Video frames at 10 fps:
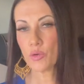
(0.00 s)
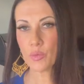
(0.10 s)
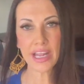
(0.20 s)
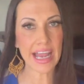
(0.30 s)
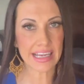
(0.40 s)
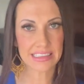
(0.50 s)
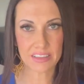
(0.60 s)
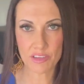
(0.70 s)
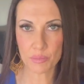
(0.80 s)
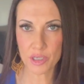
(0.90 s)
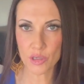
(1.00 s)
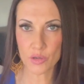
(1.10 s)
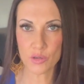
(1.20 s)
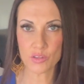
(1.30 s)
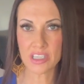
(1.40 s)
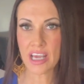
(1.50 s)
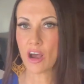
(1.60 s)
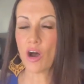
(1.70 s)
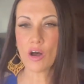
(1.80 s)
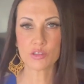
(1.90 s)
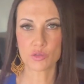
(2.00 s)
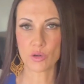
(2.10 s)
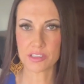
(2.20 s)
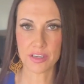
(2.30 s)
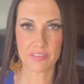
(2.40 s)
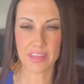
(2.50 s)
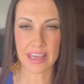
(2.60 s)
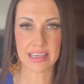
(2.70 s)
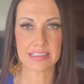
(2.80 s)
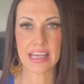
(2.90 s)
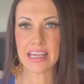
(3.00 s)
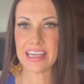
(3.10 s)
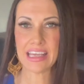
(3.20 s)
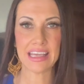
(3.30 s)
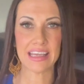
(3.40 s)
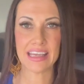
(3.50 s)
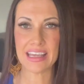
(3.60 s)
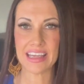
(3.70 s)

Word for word: reactive abuse, all sorts of things. He